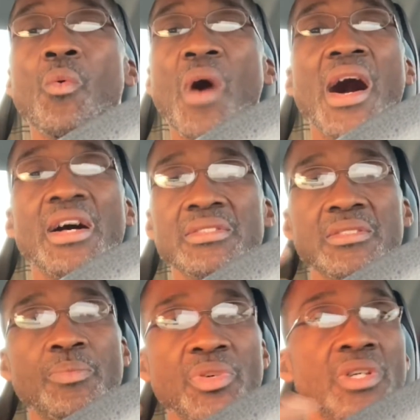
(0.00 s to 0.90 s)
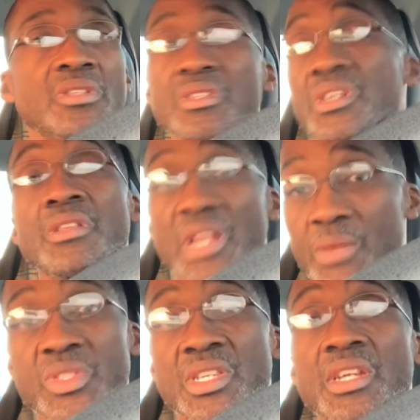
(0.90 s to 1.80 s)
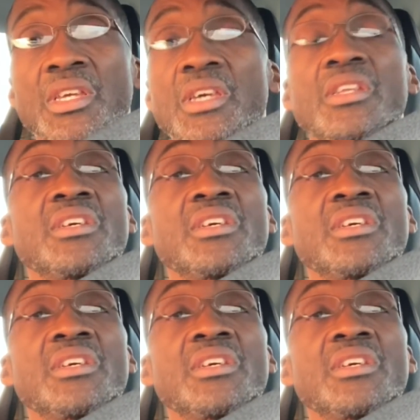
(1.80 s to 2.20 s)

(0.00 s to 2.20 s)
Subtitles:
wise to put, like we said again,